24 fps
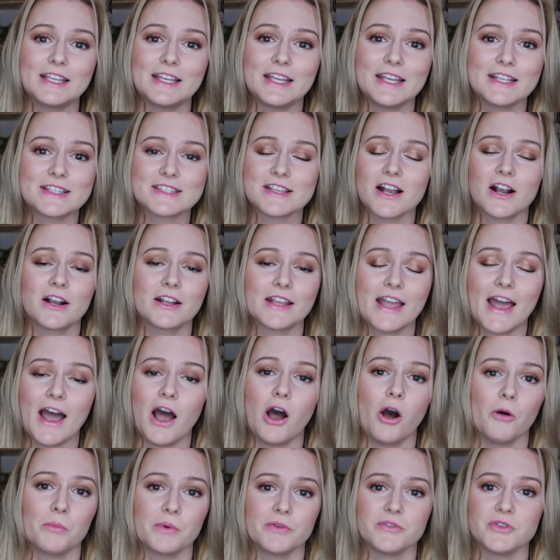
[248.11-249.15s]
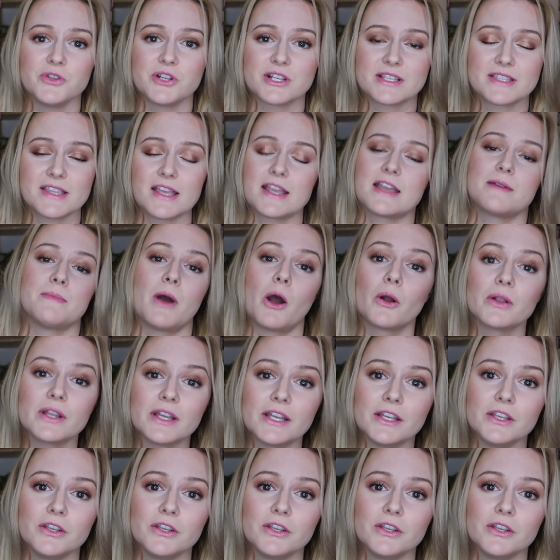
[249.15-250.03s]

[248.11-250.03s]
it's not gonna help if you just think about it.